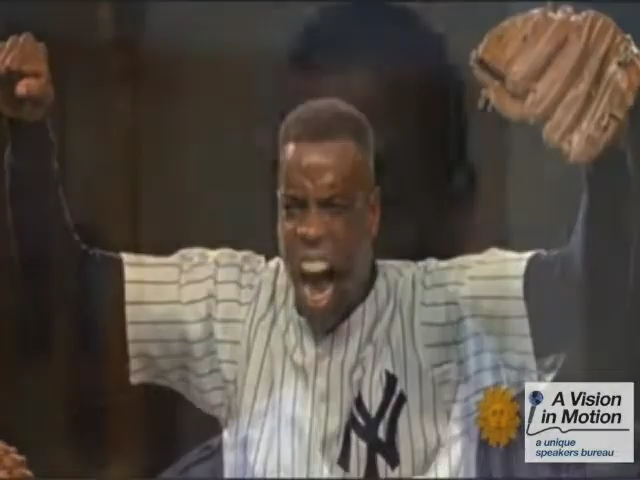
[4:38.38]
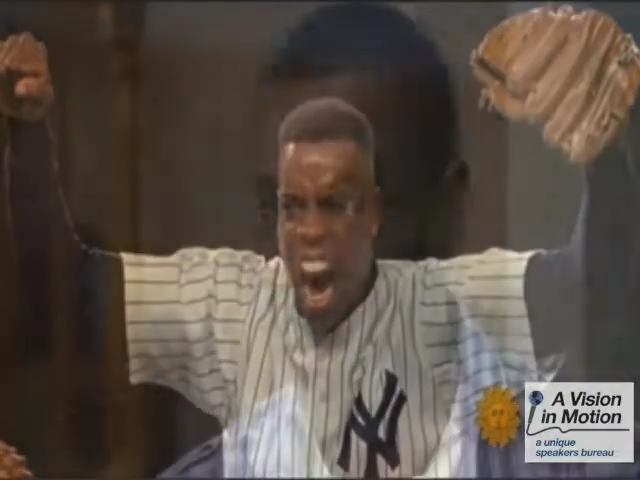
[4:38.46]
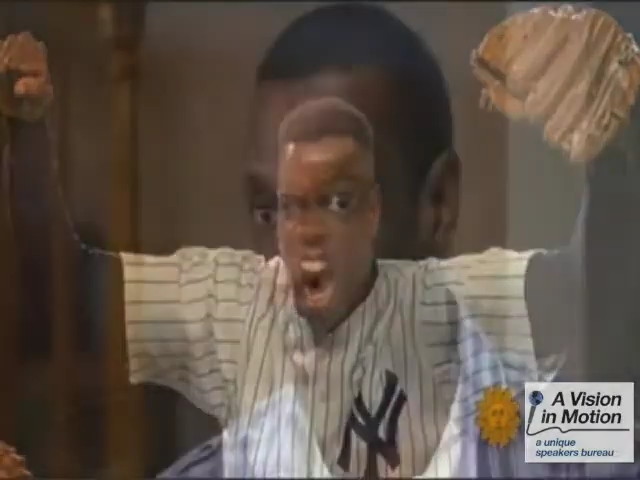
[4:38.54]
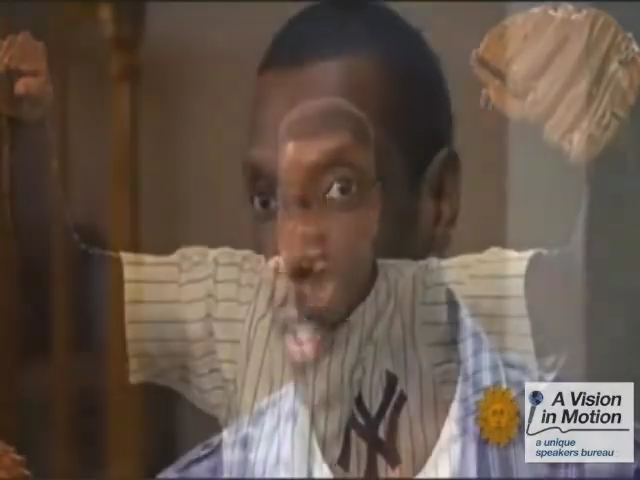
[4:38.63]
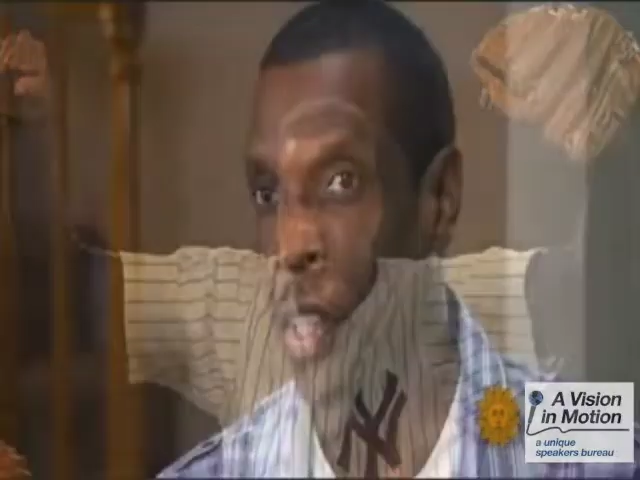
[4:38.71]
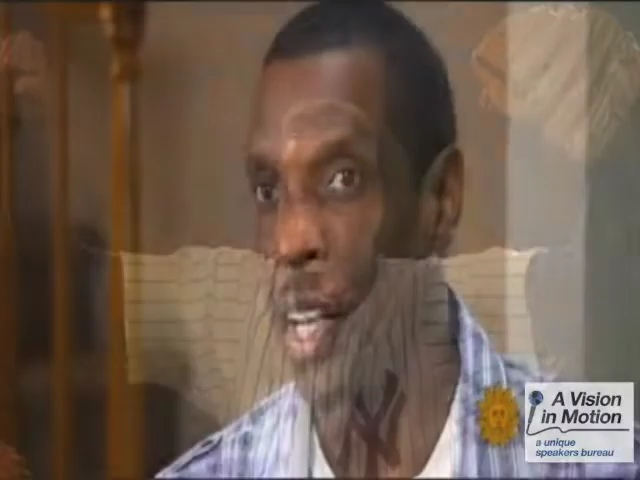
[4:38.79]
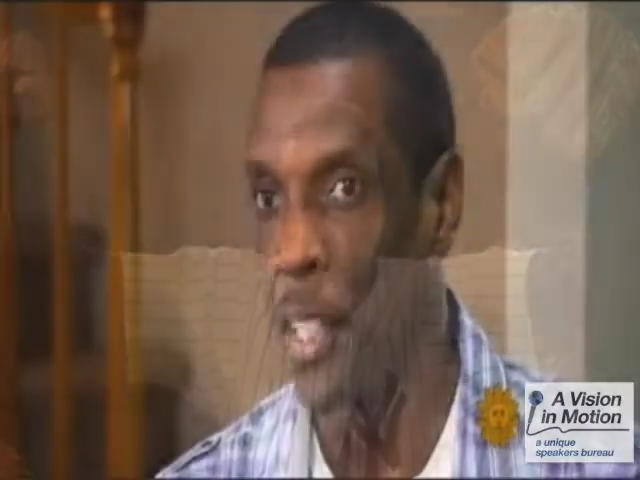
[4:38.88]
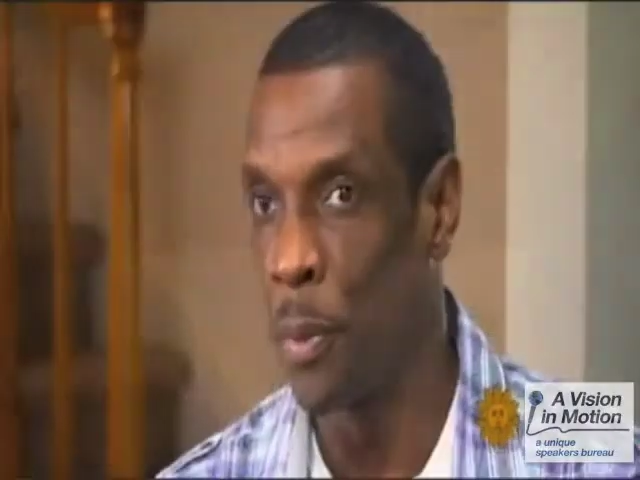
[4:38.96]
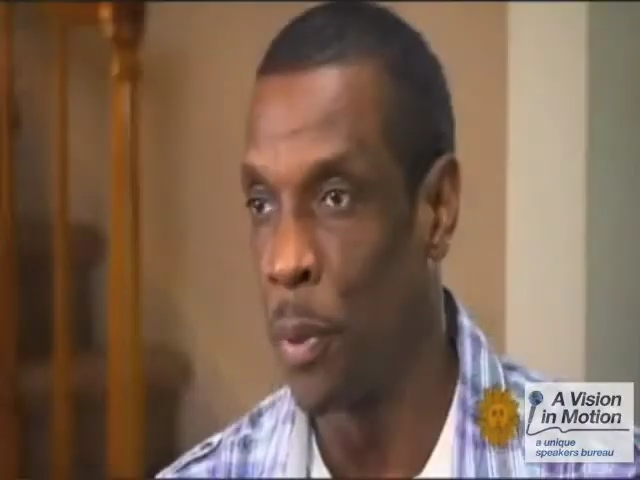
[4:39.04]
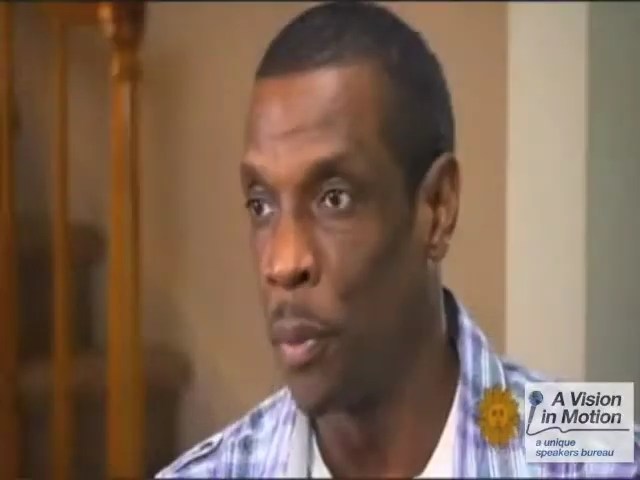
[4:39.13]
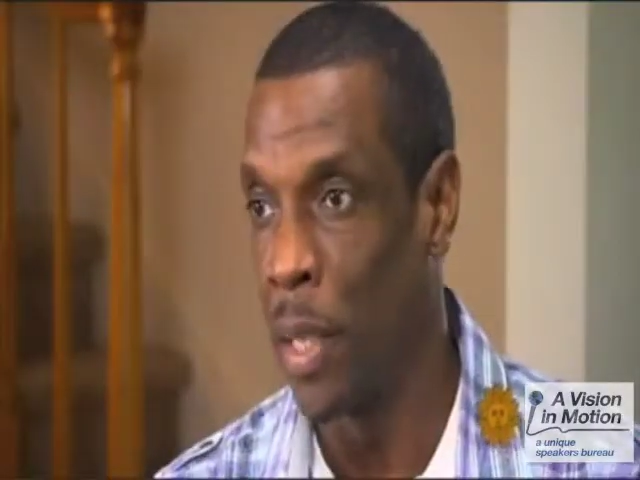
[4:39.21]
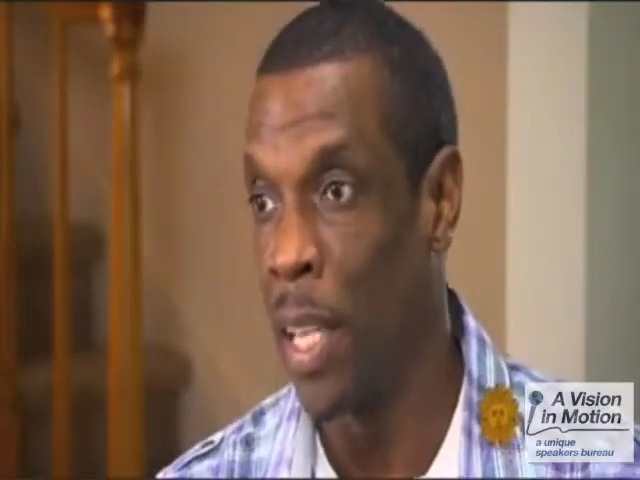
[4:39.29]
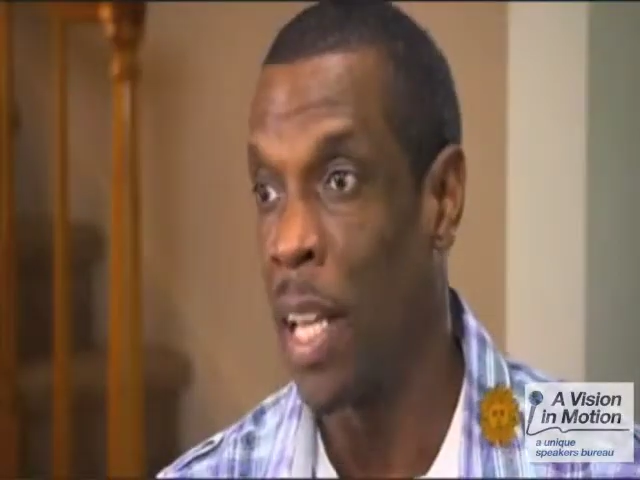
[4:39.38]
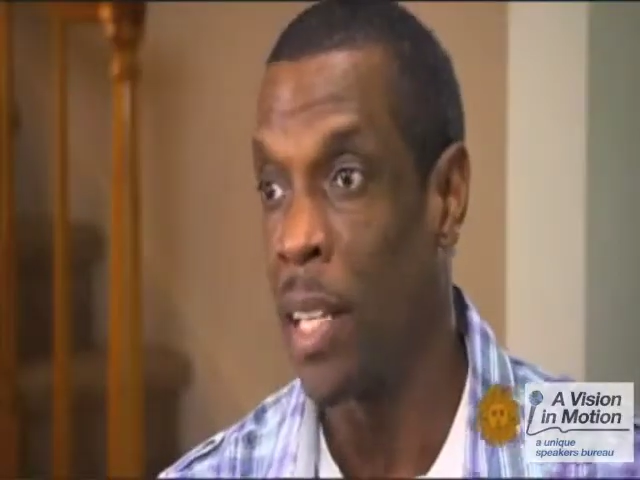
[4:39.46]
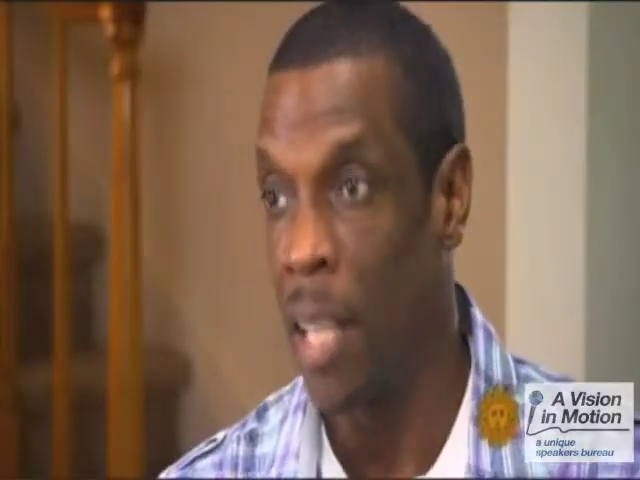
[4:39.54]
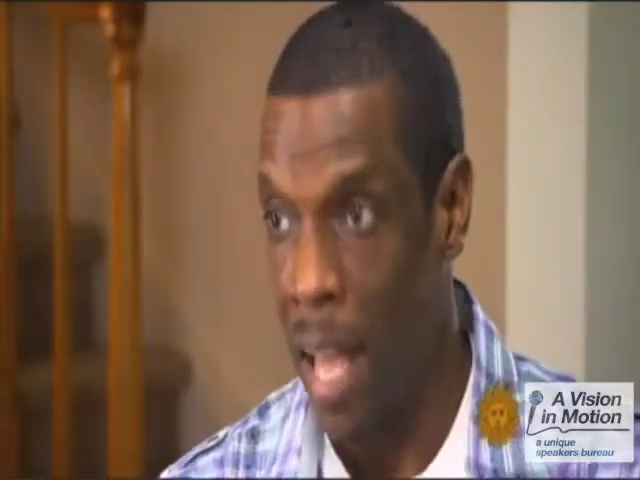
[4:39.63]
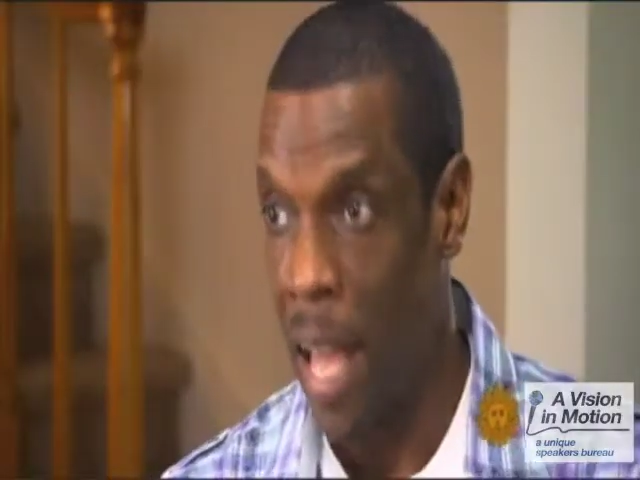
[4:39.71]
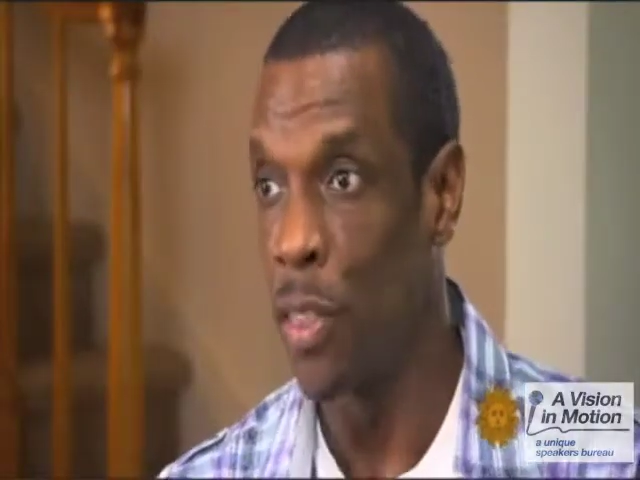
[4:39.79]
Walked in the hospital. My dad
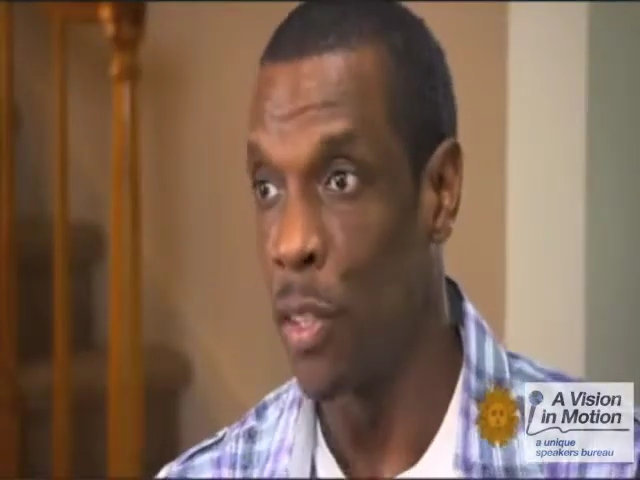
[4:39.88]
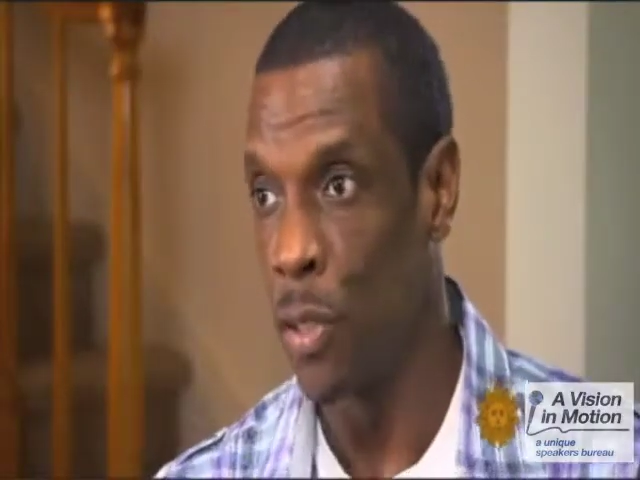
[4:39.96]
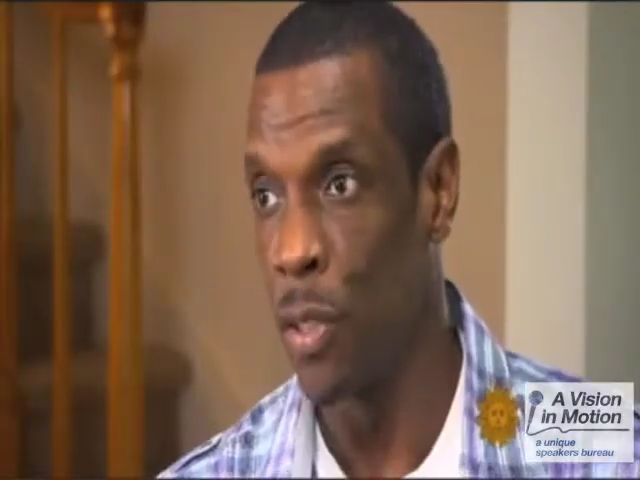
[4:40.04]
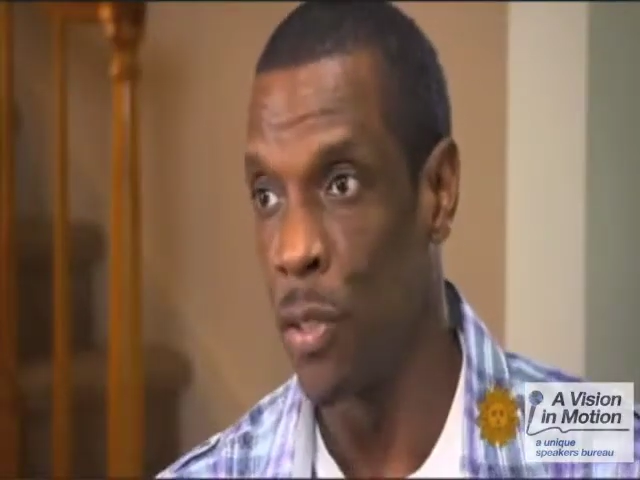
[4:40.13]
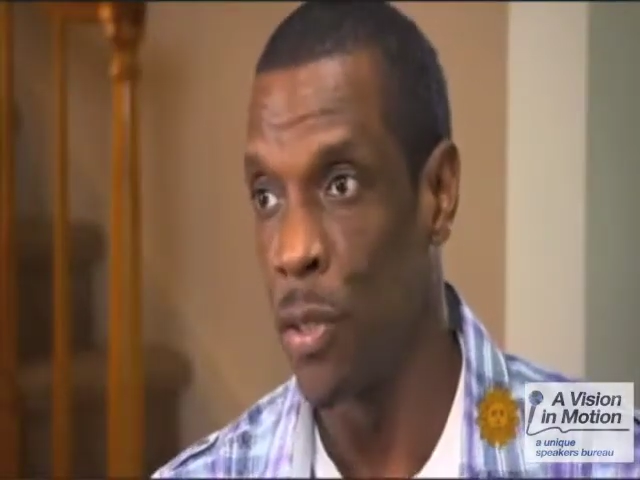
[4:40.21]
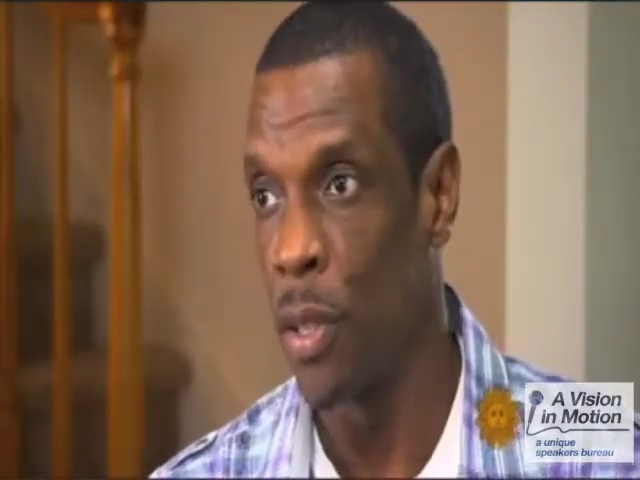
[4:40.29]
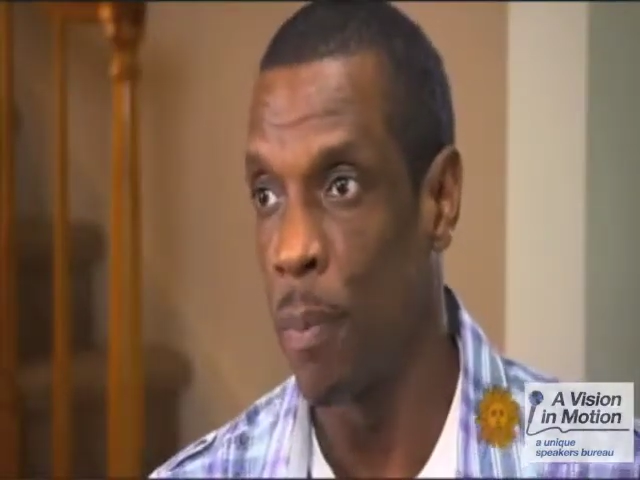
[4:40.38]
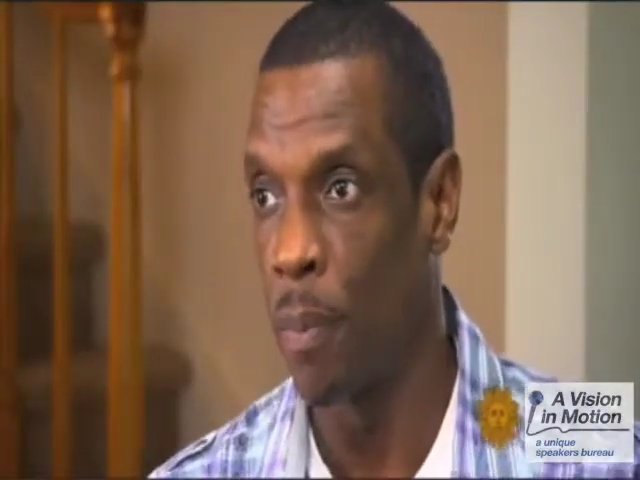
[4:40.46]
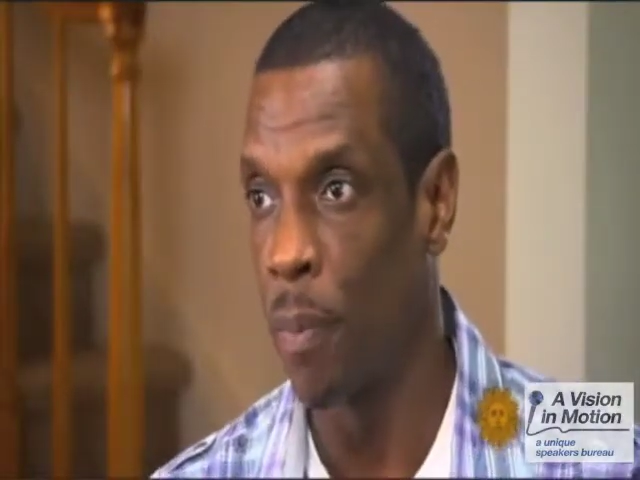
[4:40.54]
had the surgery